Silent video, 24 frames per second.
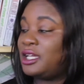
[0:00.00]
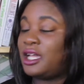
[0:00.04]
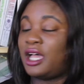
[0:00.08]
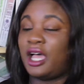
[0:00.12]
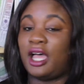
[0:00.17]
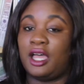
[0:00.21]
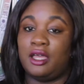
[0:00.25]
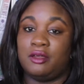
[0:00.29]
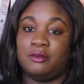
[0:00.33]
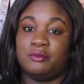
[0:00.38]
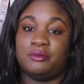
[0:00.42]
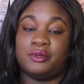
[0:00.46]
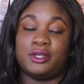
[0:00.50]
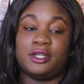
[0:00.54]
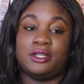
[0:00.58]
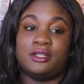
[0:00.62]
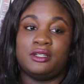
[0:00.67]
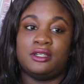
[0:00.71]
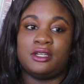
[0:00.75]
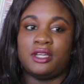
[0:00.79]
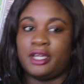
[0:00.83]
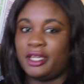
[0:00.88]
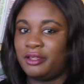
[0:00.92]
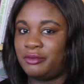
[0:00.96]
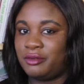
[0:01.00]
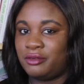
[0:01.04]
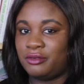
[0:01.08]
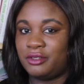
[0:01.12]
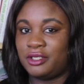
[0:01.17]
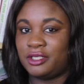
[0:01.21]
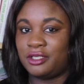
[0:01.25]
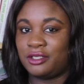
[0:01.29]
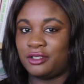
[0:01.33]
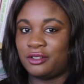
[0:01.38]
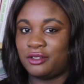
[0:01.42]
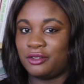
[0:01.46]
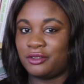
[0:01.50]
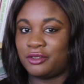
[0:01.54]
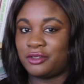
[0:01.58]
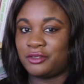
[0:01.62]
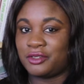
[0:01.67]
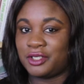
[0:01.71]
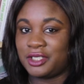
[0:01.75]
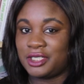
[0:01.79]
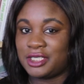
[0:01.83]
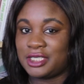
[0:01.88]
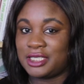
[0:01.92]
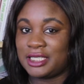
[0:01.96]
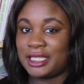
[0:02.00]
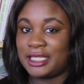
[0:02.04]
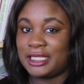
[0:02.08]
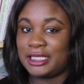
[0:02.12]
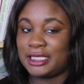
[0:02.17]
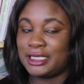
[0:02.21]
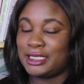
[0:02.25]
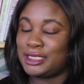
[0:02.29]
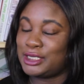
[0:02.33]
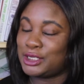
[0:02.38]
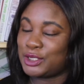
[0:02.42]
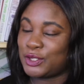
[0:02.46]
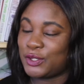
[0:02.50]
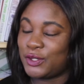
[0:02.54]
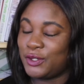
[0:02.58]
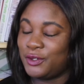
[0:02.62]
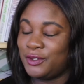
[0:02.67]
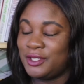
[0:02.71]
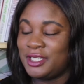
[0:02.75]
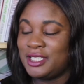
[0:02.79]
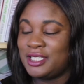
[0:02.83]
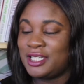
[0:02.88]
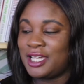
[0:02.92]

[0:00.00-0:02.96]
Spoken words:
But I've been reading a lot of thrillers lately, so